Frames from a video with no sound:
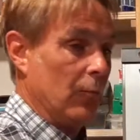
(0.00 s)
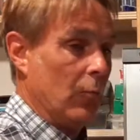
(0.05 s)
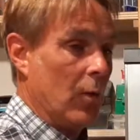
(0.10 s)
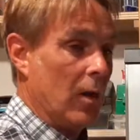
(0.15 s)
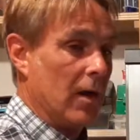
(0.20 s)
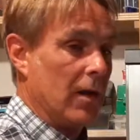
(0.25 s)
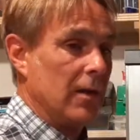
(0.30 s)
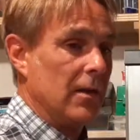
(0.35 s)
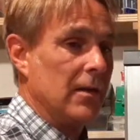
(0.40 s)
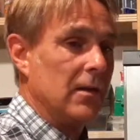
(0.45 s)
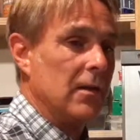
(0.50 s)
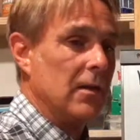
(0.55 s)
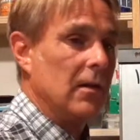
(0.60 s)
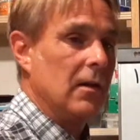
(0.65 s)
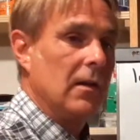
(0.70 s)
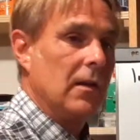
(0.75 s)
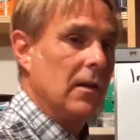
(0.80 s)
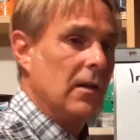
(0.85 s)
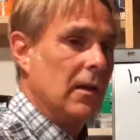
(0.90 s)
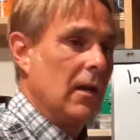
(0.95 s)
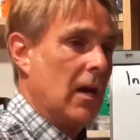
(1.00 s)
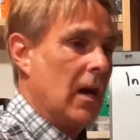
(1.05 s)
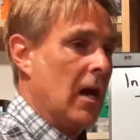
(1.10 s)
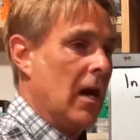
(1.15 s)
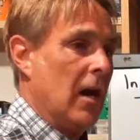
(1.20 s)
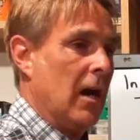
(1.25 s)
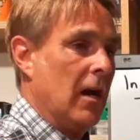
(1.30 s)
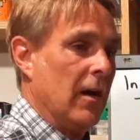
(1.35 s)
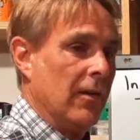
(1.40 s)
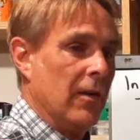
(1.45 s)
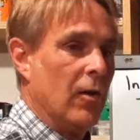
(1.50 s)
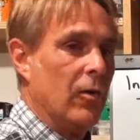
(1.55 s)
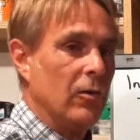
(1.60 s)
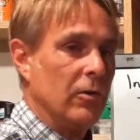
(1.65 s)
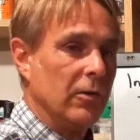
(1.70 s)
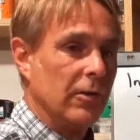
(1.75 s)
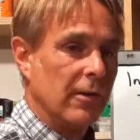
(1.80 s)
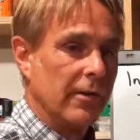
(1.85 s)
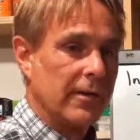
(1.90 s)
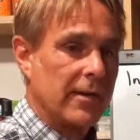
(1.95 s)
1, the
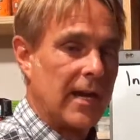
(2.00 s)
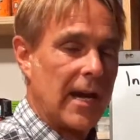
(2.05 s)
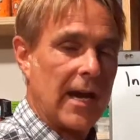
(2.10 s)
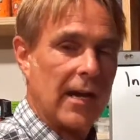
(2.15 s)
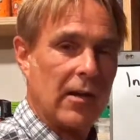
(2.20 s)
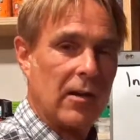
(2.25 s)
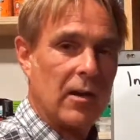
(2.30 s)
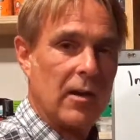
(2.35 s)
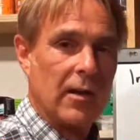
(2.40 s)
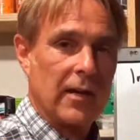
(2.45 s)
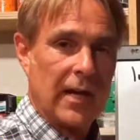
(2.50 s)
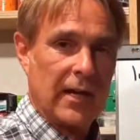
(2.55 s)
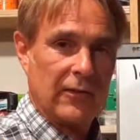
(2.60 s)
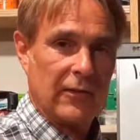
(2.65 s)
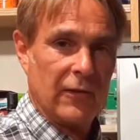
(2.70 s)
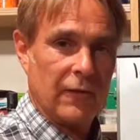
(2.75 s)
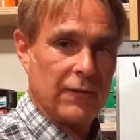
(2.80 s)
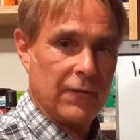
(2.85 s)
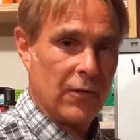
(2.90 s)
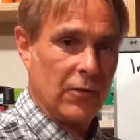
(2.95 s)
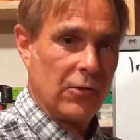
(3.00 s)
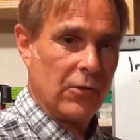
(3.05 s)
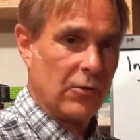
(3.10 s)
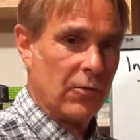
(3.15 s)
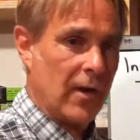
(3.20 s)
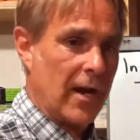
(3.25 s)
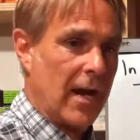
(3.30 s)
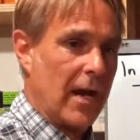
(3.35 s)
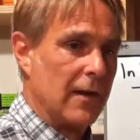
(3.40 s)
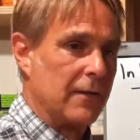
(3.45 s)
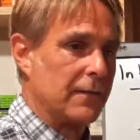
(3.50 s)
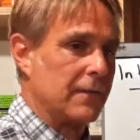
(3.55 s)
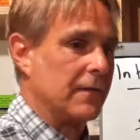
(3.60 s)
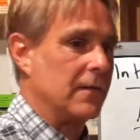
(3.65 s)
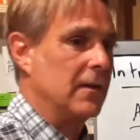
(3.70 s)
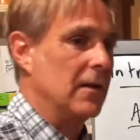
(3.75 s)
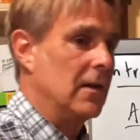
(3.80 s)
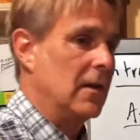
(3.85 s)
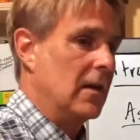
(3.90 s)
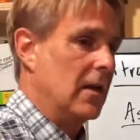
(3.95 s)
Whole Earth Catalog has a photograph
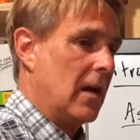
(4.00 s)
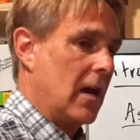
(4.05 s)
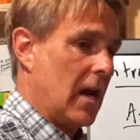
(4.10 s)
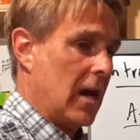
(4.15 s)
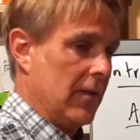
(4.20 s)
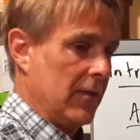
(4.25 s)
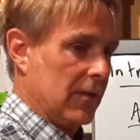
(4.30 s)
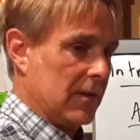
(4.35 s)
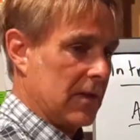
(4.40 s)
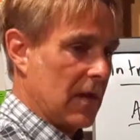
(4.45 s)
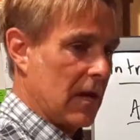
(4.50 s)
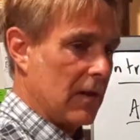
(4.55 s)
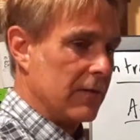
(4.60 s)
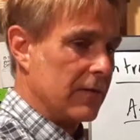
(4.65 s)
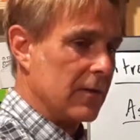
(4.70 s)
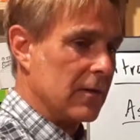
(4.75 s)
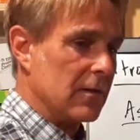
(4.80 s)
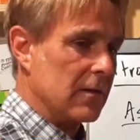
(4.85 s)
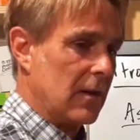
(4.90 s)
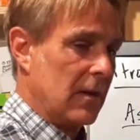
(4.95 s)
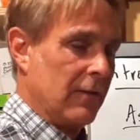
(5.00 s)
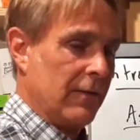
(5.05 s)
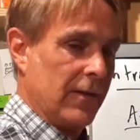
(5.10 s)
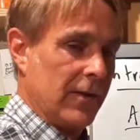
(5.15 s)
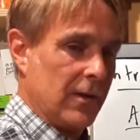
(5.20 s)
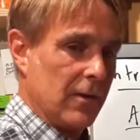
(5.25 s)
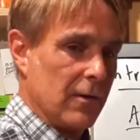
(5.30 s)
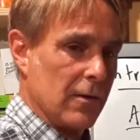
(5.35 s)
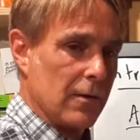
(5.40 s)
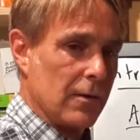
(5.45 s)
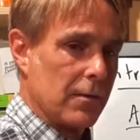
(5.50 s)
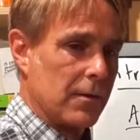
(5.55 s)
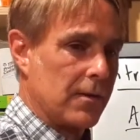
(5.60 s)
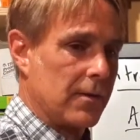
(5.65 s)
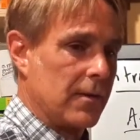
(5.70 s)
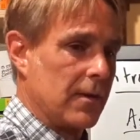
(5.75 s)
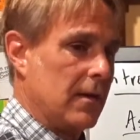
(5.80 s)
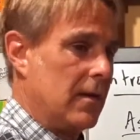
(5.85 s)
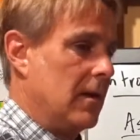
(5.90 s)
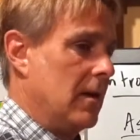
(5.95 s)
on the cover of the
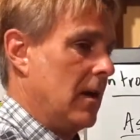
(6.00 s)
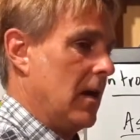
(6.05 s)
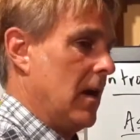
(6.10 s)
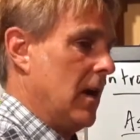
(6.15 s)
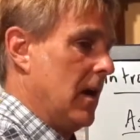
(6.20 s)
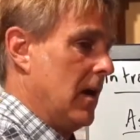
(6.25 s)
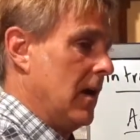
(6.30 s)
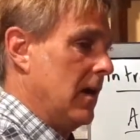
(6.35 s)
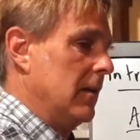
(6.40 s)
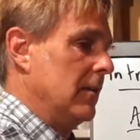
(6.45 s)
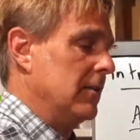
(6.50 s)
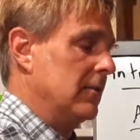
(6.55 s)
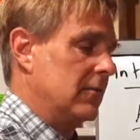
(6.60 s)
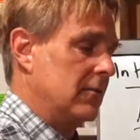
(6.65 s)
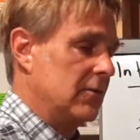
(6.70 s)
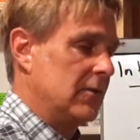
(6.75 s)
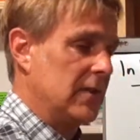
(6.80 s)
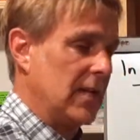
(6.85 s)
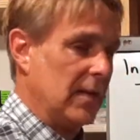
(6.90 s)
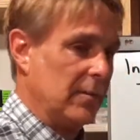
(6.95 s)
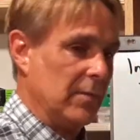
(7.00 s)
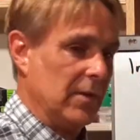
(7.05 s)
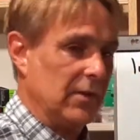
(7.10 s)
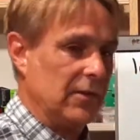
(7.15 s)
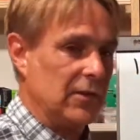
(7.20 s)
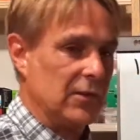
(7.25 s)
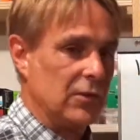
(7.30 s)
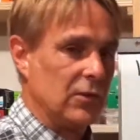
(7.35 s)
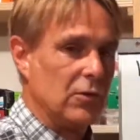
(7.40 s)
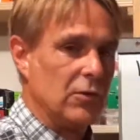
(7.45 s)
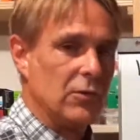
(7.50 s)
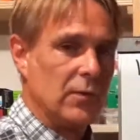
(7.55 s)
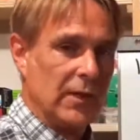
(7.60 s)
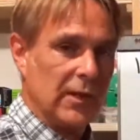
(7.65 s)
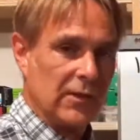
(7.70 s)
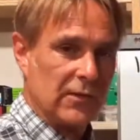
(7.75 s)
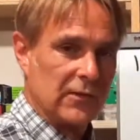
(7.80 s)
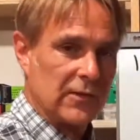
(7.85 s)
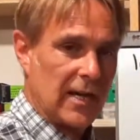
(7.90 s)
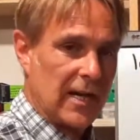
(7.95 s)
Earth. Statement 2,
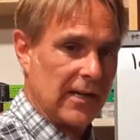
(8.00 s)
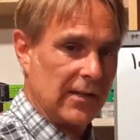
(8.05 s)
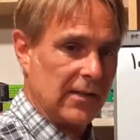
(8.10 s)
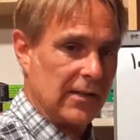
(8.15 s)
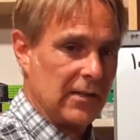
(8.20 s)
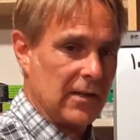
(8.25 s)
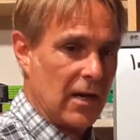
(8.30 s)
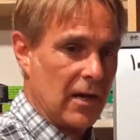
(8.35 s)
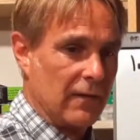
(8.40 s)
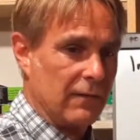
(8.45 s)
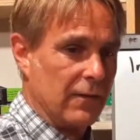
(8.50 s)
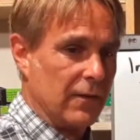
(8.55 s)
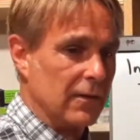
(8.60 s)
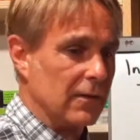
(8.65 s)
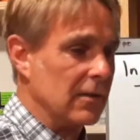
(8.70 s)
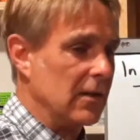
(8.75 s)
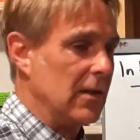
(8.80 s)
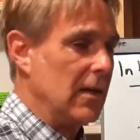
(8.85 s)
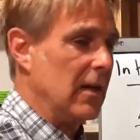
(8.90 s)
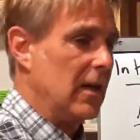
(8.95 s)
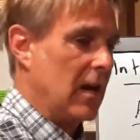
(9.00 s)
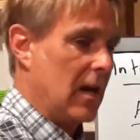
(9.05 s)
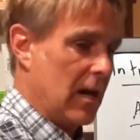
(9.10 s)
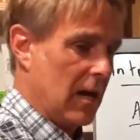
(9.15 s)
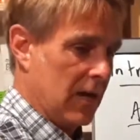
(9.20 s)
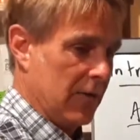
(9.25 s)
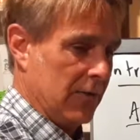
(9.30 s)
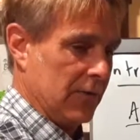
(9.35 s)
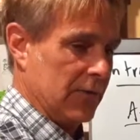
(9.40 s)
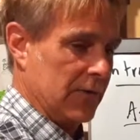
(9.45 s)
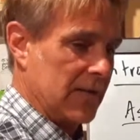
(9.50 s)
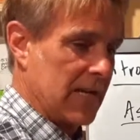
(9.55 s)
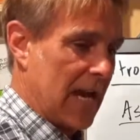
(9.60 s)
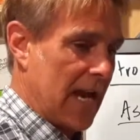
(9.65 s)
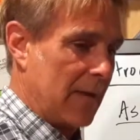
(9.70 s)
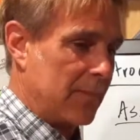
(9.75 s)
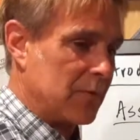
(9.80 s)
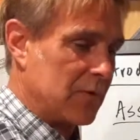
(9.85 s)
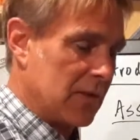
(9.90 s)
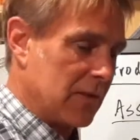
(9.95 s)
inside the cover, there's a
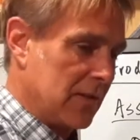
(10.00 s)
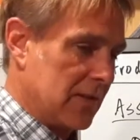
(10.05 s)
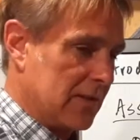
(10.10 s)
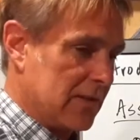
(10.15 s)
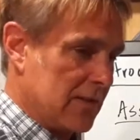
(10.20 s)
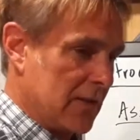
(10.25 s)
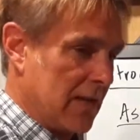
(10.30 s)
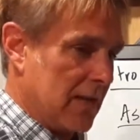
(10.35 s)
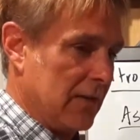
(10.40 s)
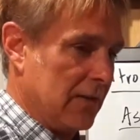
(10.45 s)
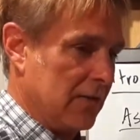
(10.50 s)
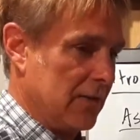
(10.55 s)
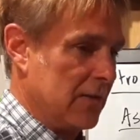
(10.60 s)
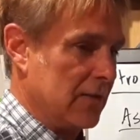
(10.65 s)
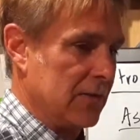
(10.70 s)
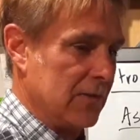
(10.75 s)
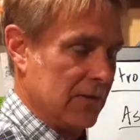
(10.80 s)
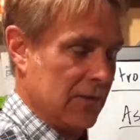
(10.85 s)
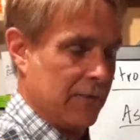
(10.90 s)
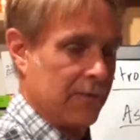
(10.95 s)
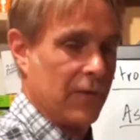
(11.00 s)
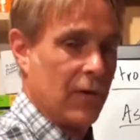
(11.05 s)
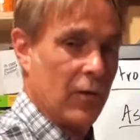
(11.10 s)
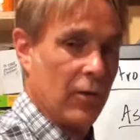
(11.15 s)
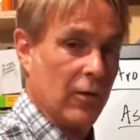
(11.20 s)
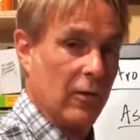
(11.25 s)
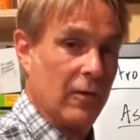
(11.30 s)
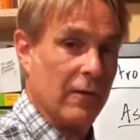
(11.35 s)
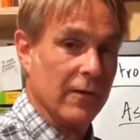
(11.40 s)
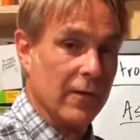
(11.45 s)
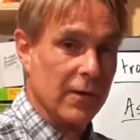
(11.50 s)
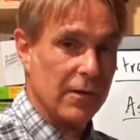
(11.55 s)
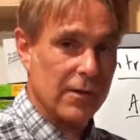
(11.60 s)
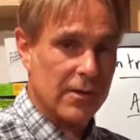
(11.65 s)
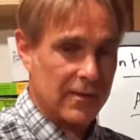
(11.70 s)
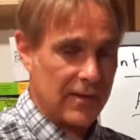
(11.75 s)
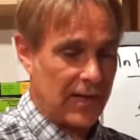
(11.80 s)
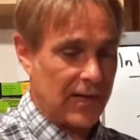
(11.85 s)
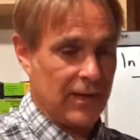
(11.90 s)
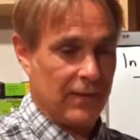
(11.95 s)
caption that says, "This is a photo of Earth
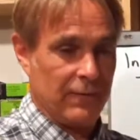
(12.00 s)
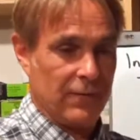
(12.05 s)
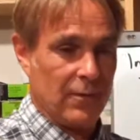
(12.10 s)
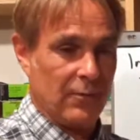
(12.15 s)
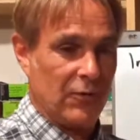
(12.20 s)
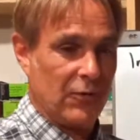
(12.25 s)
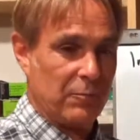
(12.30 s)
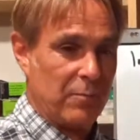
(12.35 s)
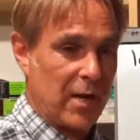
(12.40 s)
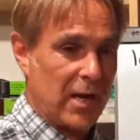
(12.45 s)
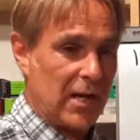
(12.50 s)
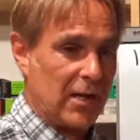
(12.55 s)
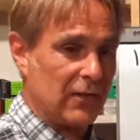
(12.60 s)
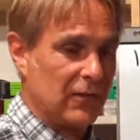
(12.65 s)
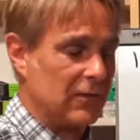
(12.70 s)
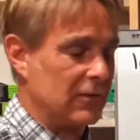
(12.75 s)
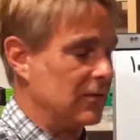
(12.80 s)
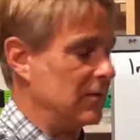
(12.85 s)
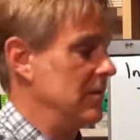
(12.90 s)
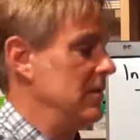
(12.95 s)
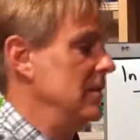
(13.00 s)
taken from space."